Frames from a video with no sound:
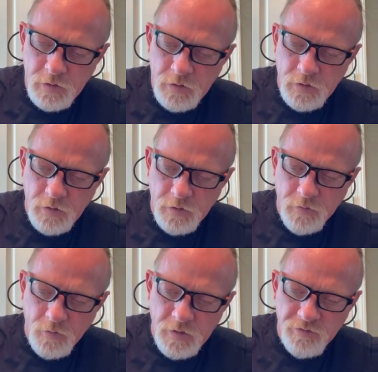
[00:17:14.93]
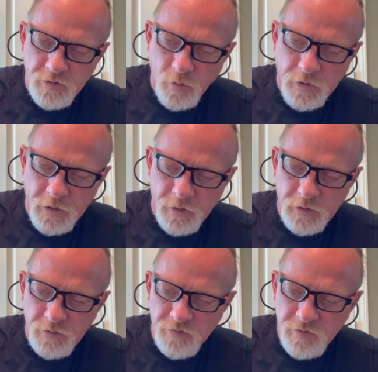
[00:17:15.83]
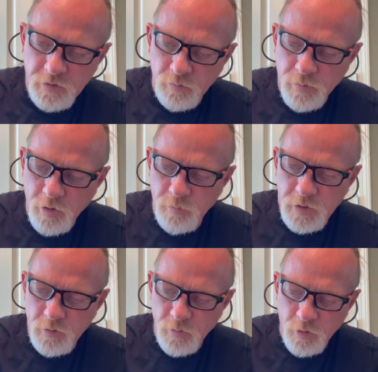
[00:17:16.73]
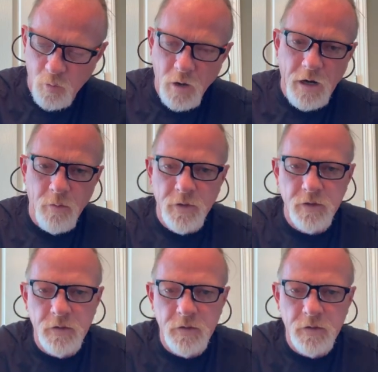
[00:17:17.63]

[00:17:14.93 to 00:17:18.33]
there is no carry concealed permit requirement,